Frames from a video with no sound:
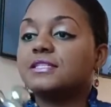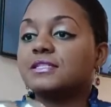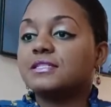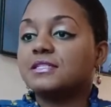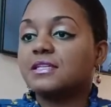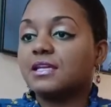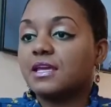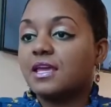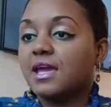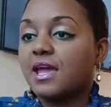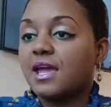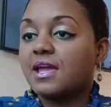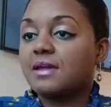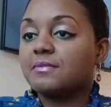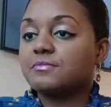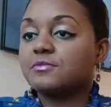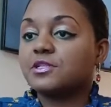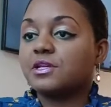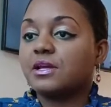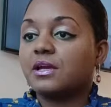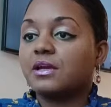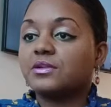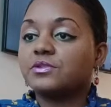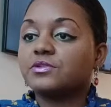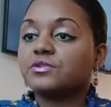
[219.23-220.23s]
is a game
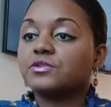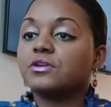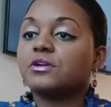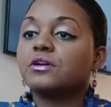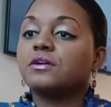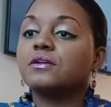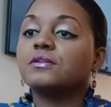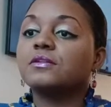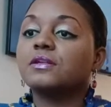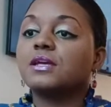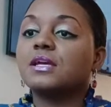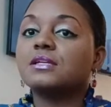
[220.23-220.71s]
changer.